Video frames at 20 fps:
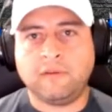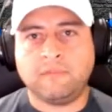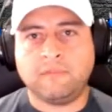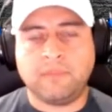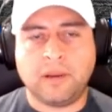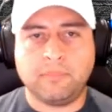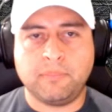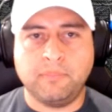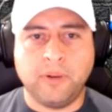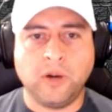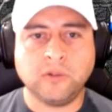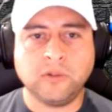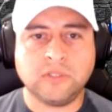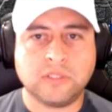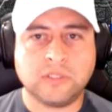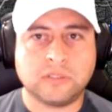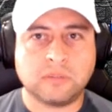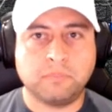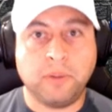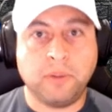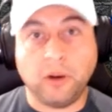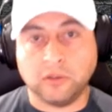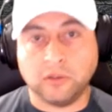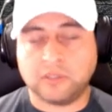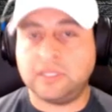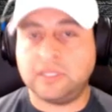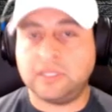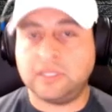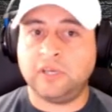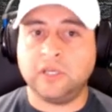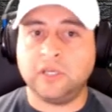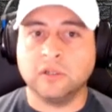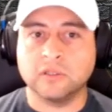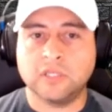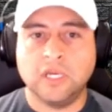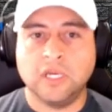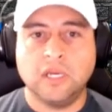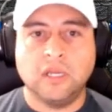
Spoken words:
of my posts, not videos,